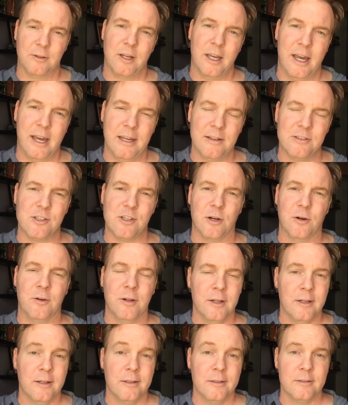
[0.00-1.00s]
Okay, so
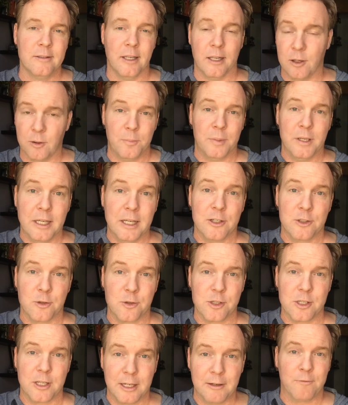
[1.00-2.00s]
it'll be
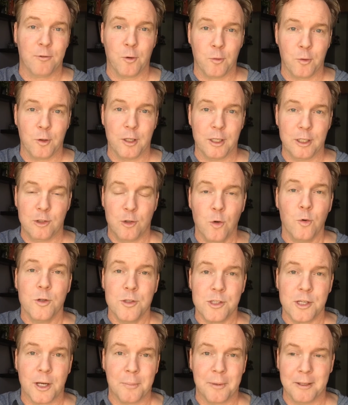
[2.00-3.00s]
interesting if you're really doing
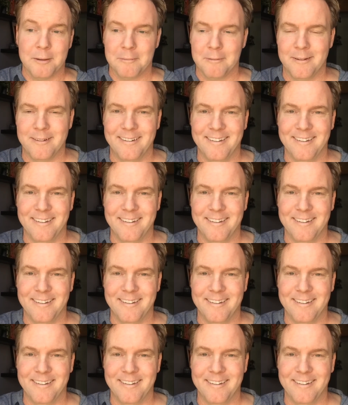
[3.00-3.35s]
something.